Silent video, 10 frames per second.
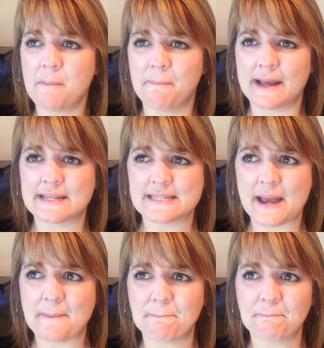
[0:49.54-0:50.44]
But
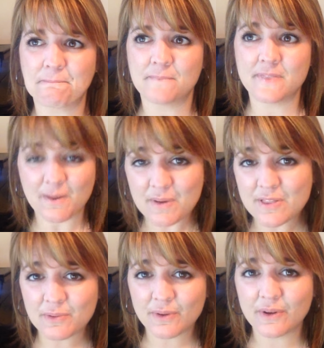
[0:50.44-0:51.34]
um, they
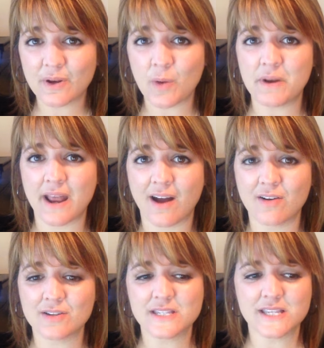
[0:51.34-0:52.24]
went through an open
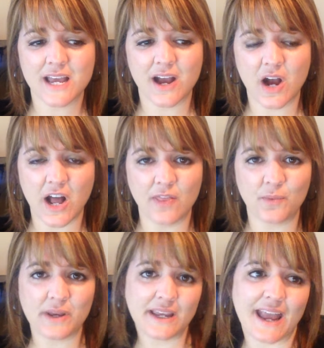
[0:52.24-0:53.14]
house on the
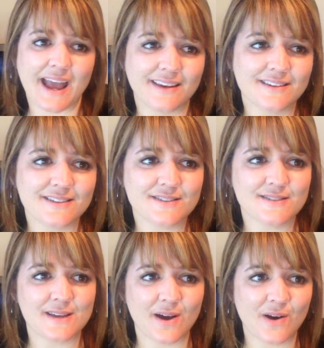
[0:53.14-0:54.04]
weekend,
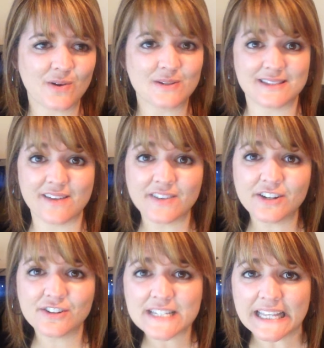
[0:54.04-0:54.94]
so seven
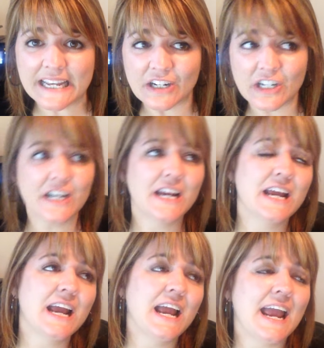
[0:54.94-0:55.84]
years later,
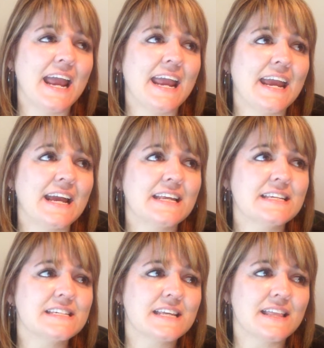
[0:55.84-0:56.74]

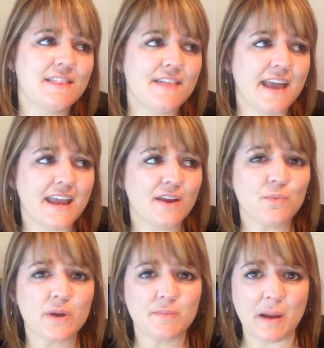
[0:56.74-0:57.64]
and they
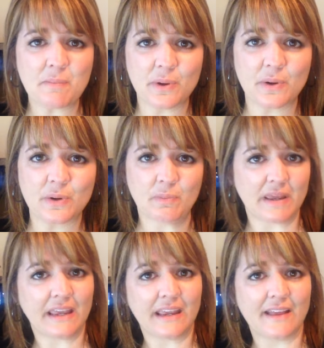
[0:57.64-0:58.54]
remembered
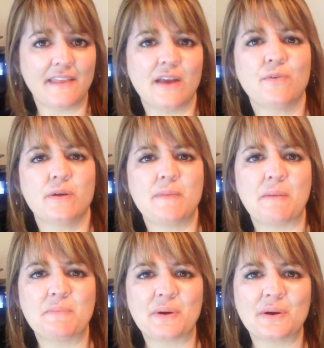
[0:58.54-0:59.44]
me and they
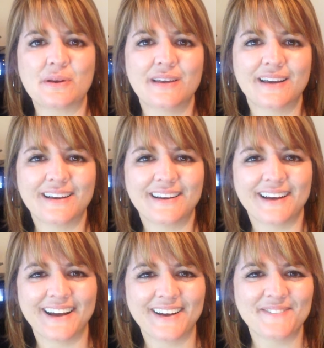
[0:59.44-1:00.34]
remembered
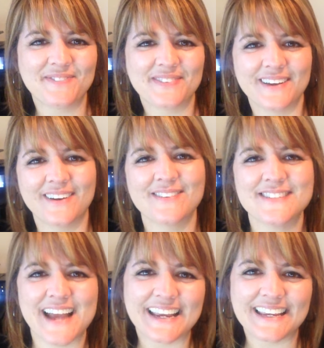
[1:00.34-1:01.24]
um, oh,
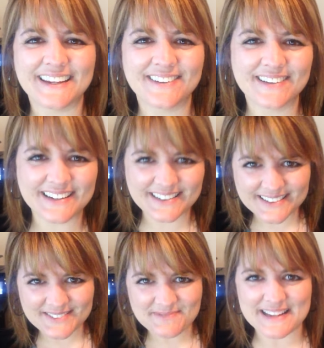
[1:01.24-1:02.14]
Jackie, you're
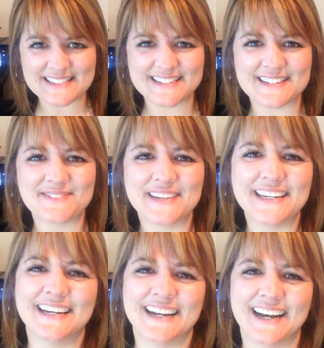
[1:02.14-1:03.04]
messaging
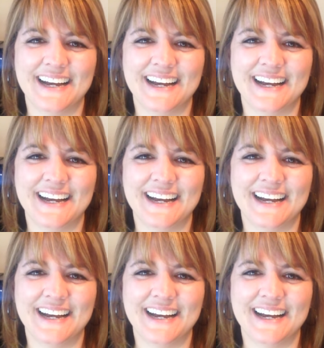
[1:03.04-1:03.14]
me.